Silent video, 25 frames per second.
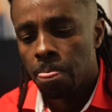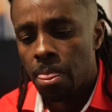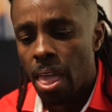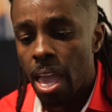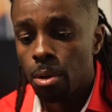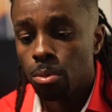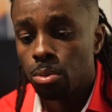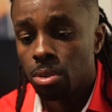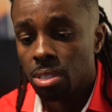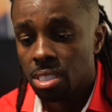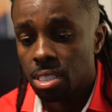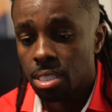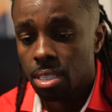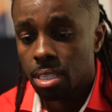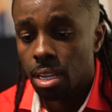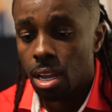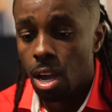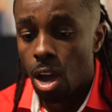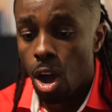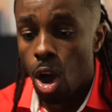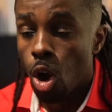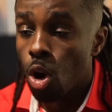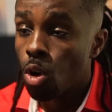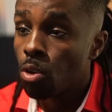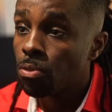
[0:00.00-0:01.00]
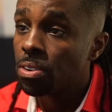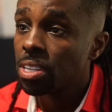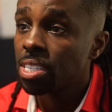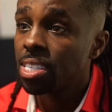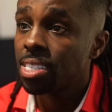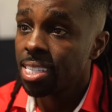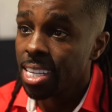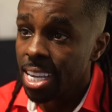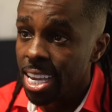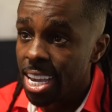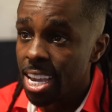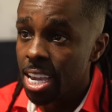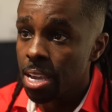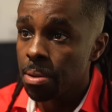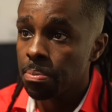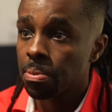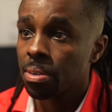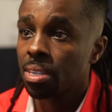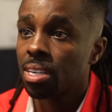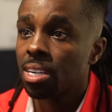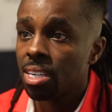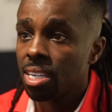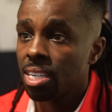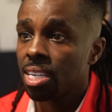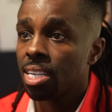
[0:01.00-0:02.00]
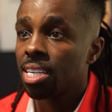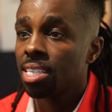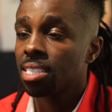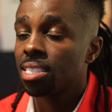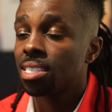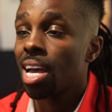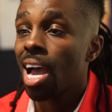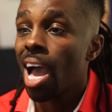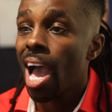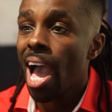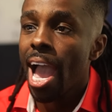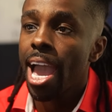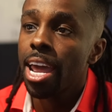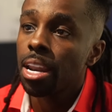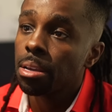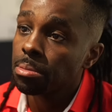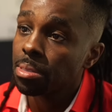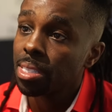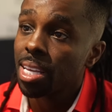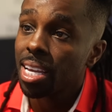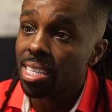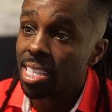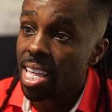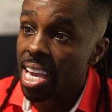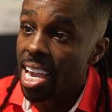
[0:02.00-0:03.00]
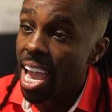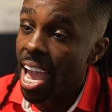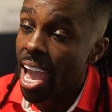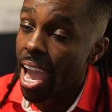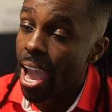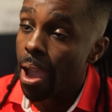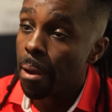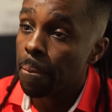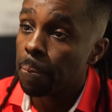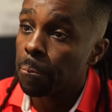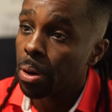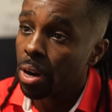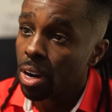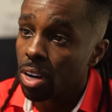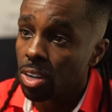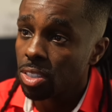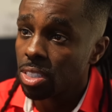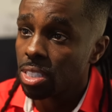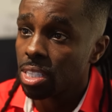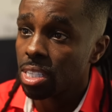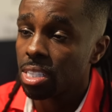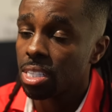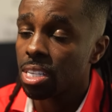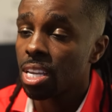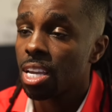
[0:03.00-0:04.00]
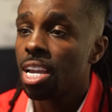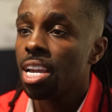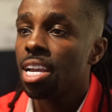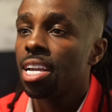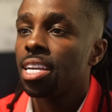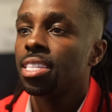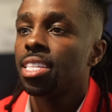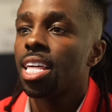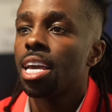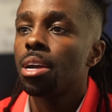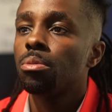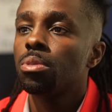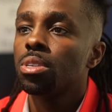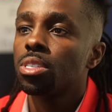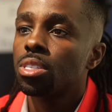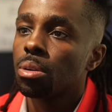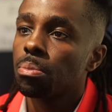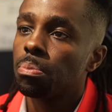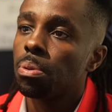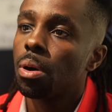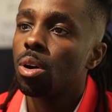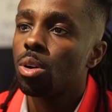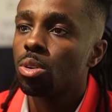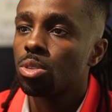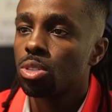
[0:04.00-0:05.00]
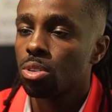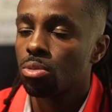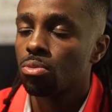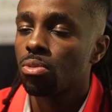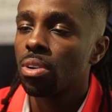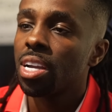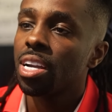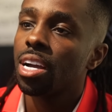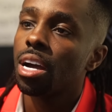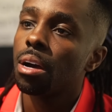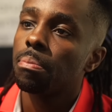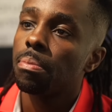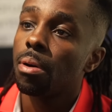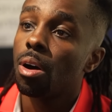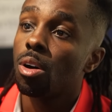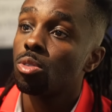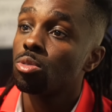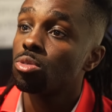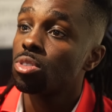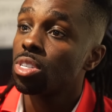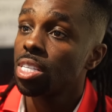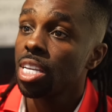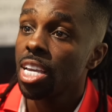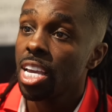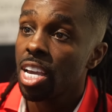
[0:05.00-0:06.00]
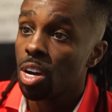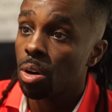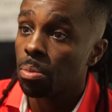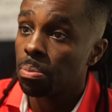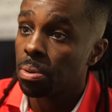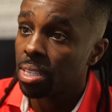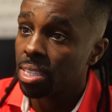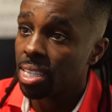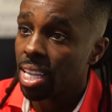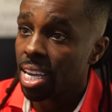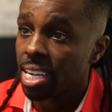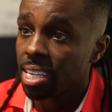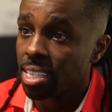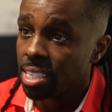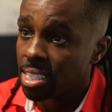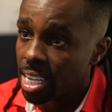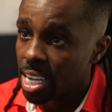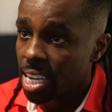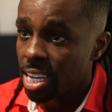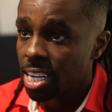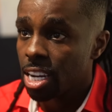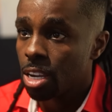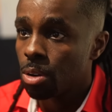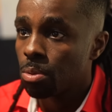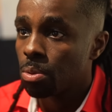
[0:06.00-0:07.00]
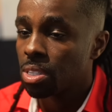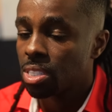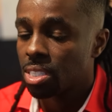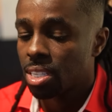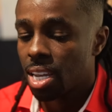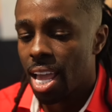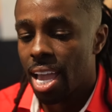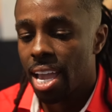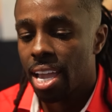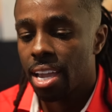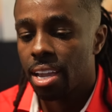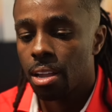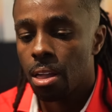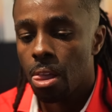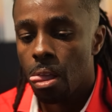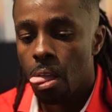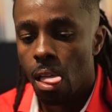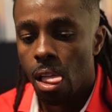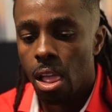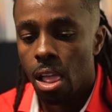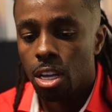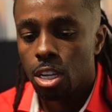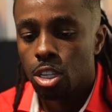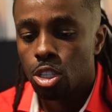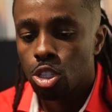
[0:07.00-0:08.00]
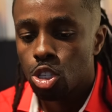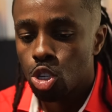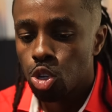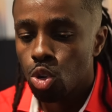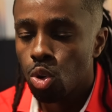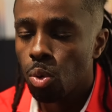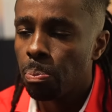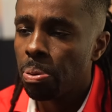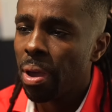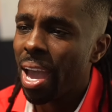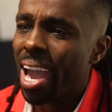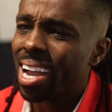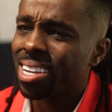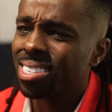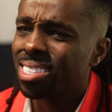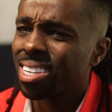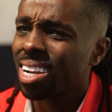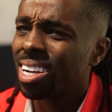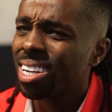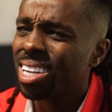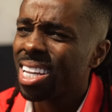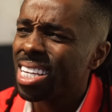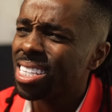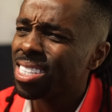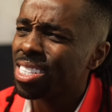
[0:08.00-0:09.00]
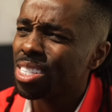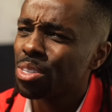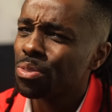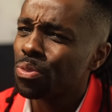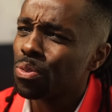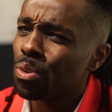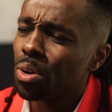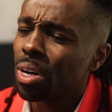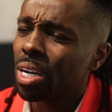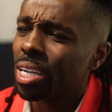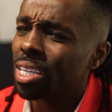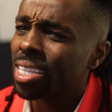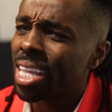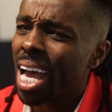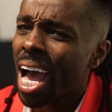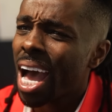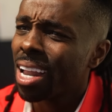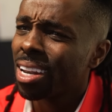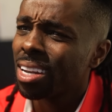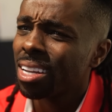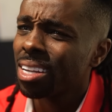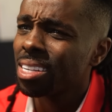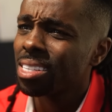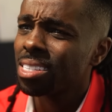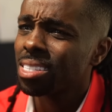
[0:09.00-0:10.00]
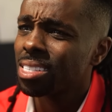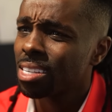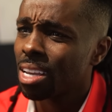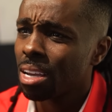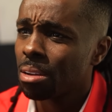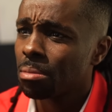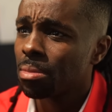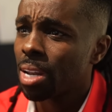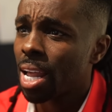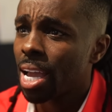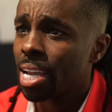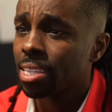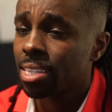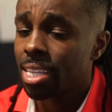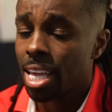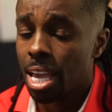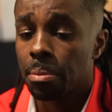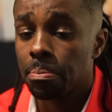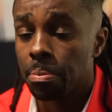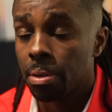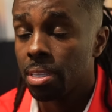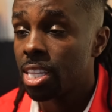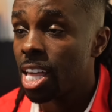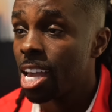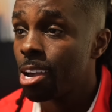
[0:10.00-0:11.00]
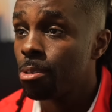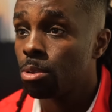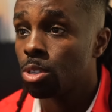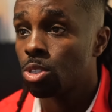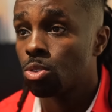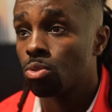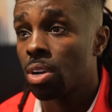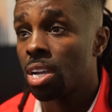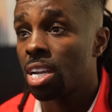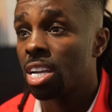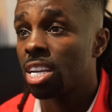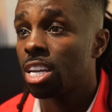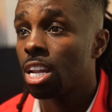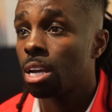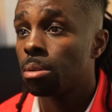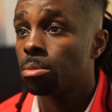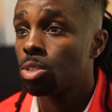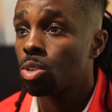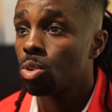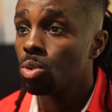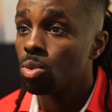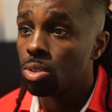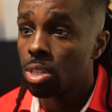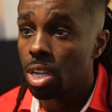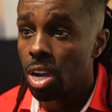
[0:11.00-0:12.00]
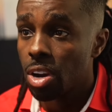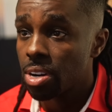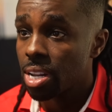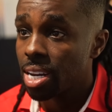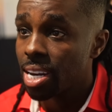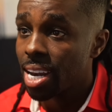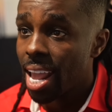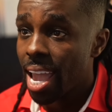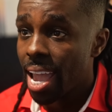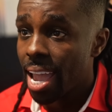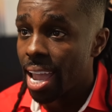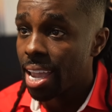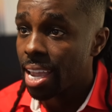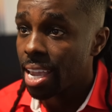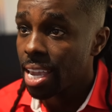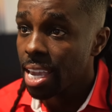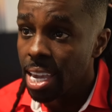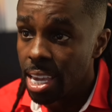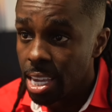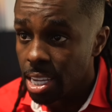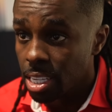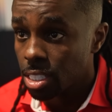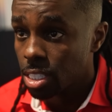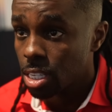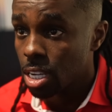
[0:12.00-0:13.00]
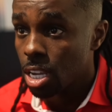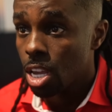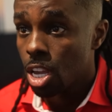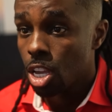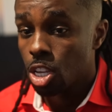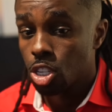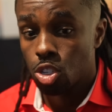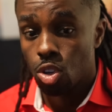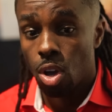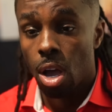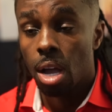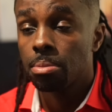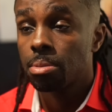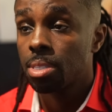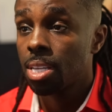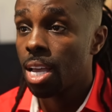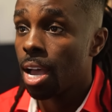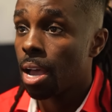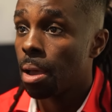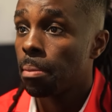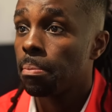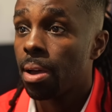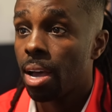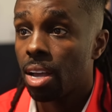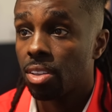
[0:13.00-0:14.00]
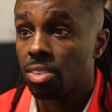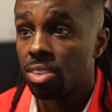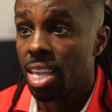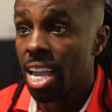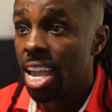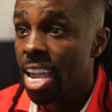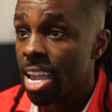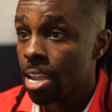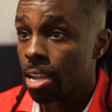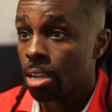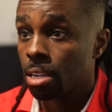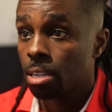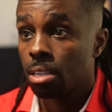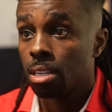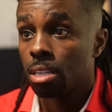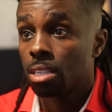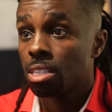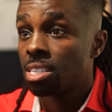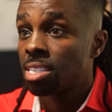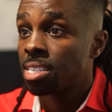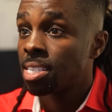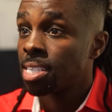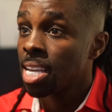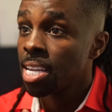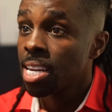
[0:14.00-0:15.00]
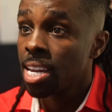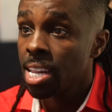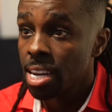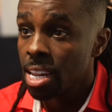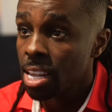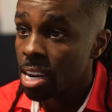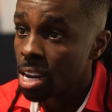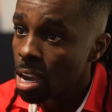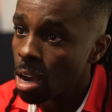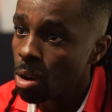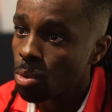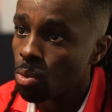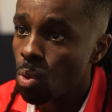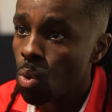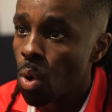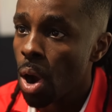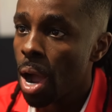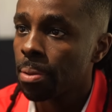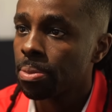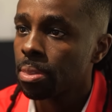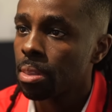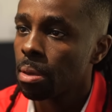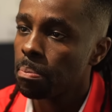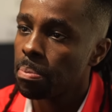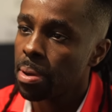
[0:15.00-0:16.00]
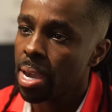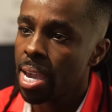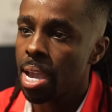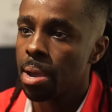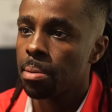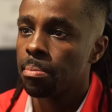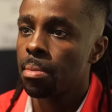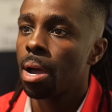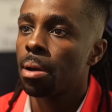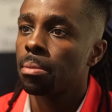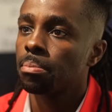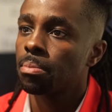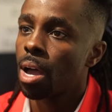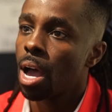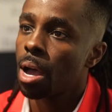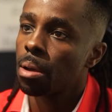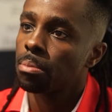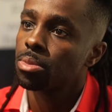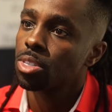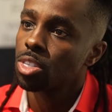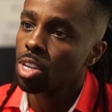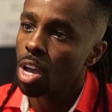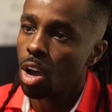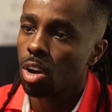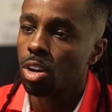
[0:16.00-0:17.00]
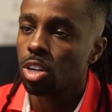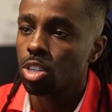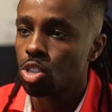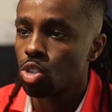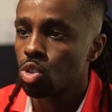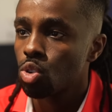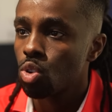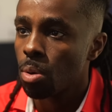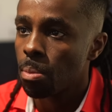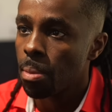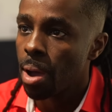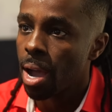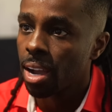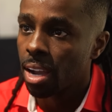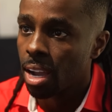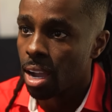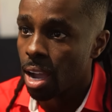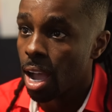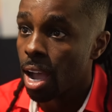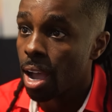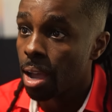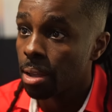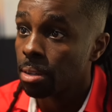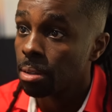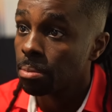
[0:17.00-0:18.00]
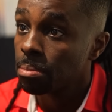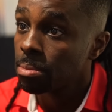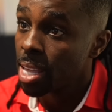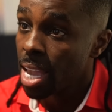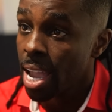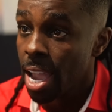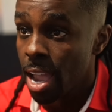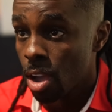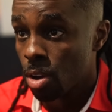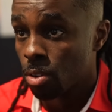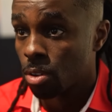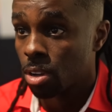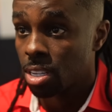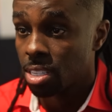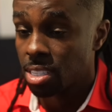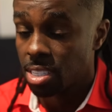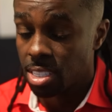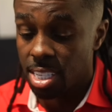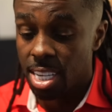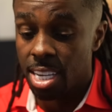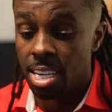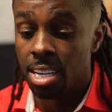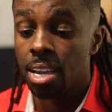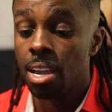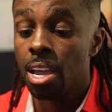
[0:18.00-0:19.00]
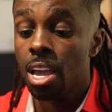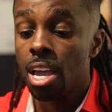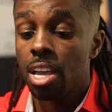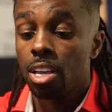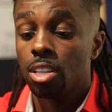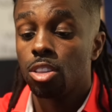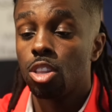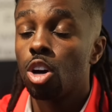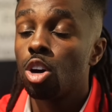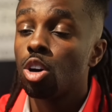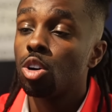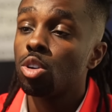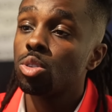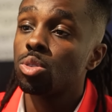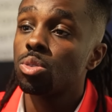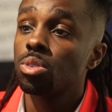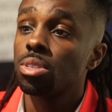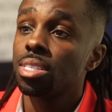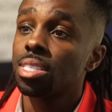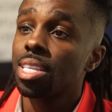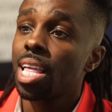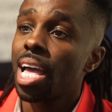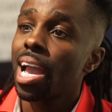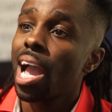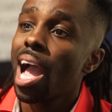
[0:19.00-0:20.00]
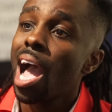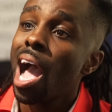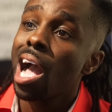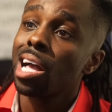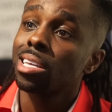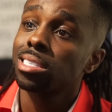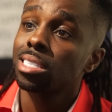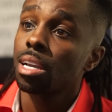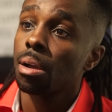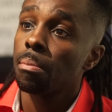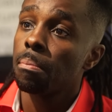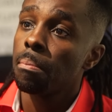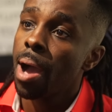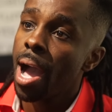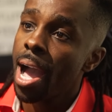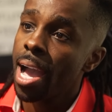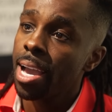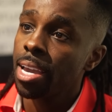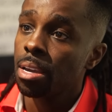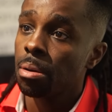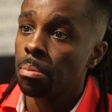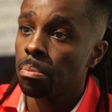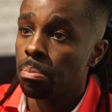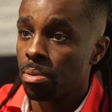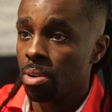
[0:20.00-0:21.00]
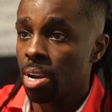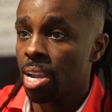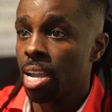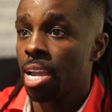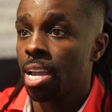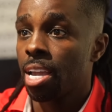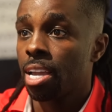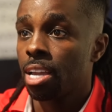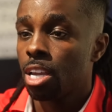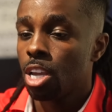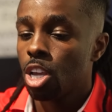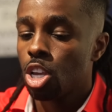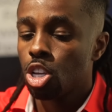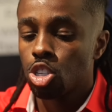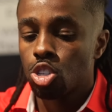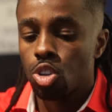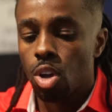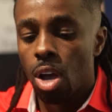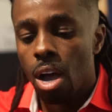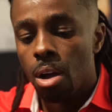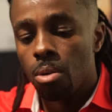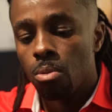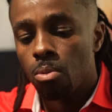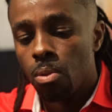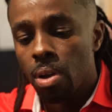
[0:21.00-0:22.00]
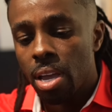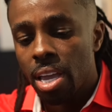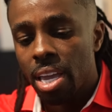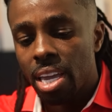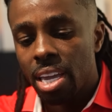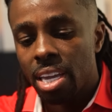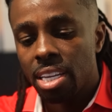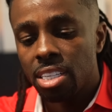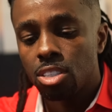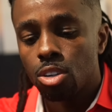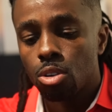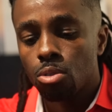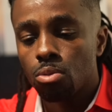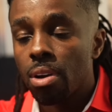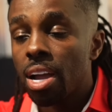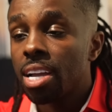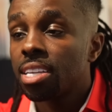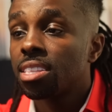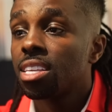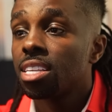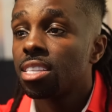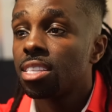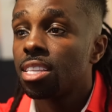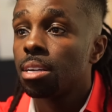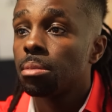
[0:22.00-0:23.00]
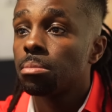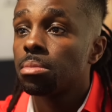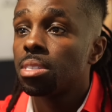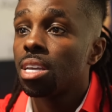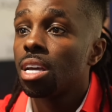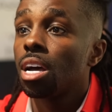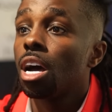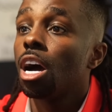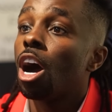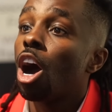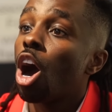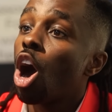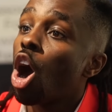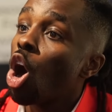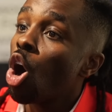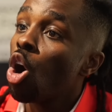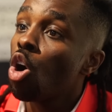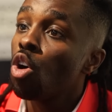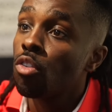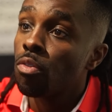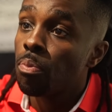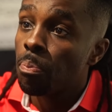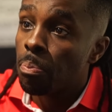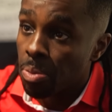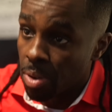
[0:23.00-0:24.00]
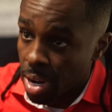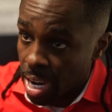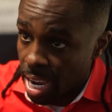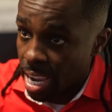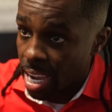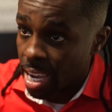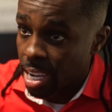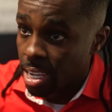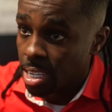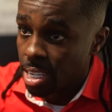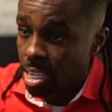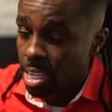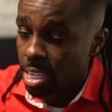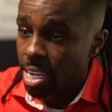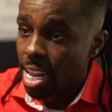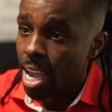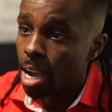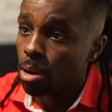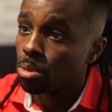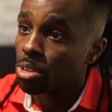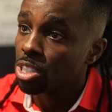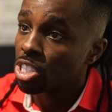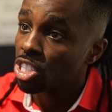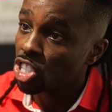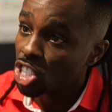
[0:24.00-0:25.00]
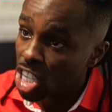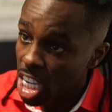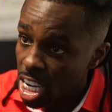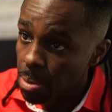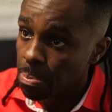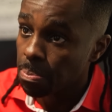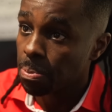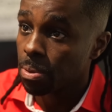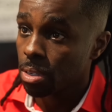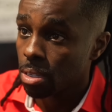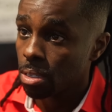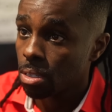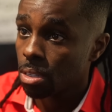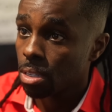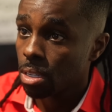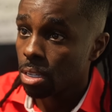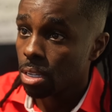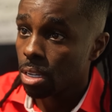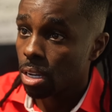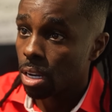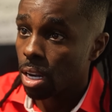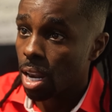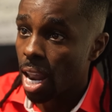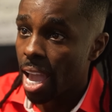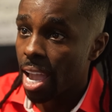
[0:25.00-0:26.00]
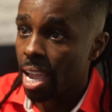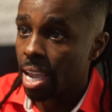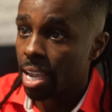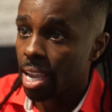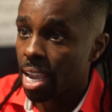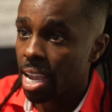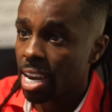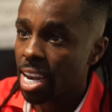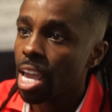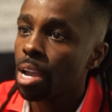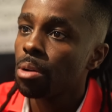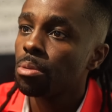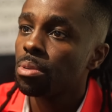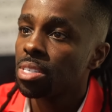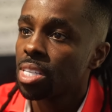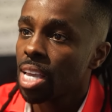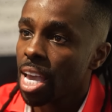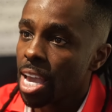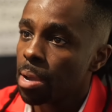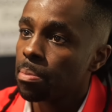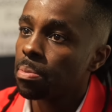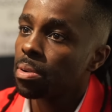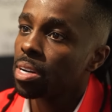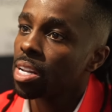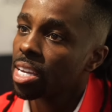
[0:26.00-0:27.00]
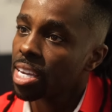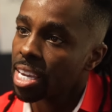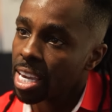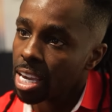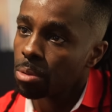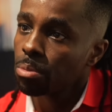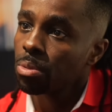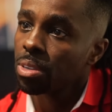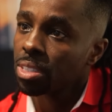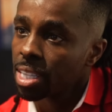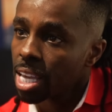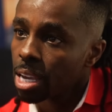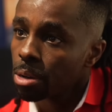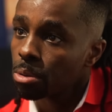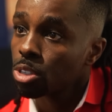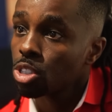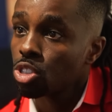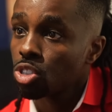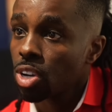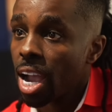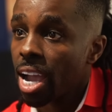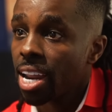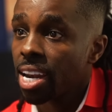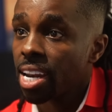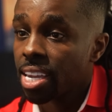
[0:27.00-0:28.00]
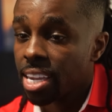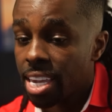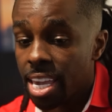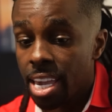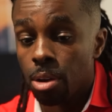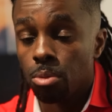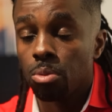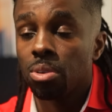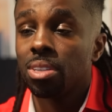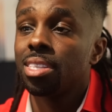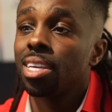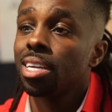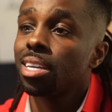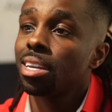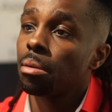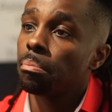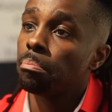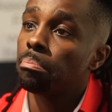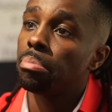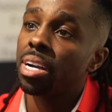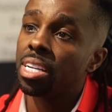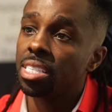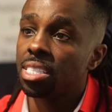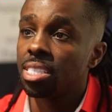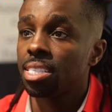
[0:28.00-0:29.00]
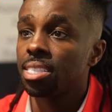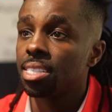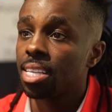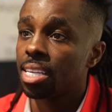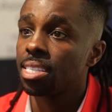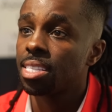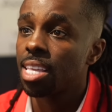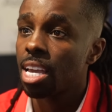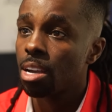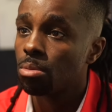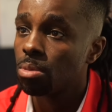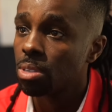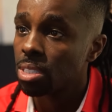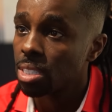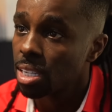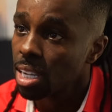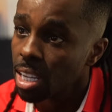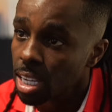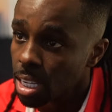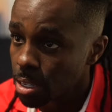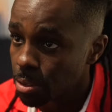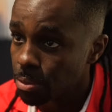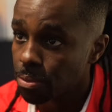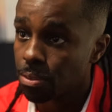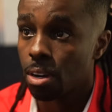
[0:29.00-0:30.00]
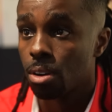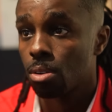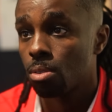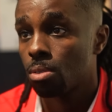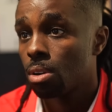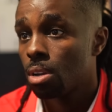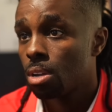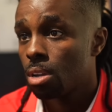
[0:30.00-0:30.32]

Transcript: They was over tea because the items that they had purchased, they was supposed to ring up on sale, but they didn't. It was like 2 packs of glizzies for $1 or something like that, but they was ringing up $2.39 each. So I'm talking about they sending it up, whoop the bam. I'm talking to them, I calm them down, cause see, those was like Oscar Mayer brand. So I went and directed them to an off brand that was cheaper, and they was able to get what they was trying to get within a budget that they was looking for.